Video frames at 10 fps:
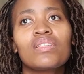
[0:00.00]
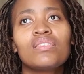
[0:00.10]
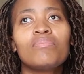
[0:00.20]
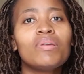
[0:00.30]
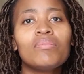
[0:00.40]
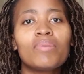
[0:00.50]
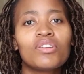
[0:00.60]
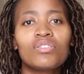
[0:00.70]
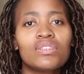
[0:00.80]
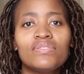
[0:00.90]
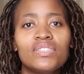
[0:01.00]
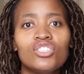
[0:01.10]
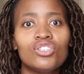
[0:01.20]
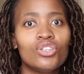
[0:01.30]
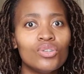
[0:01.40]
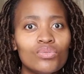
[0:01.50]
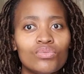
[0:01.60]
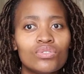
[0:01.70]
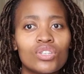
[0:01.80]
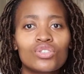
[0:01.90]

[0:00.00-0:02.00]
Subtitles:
baby might not even use.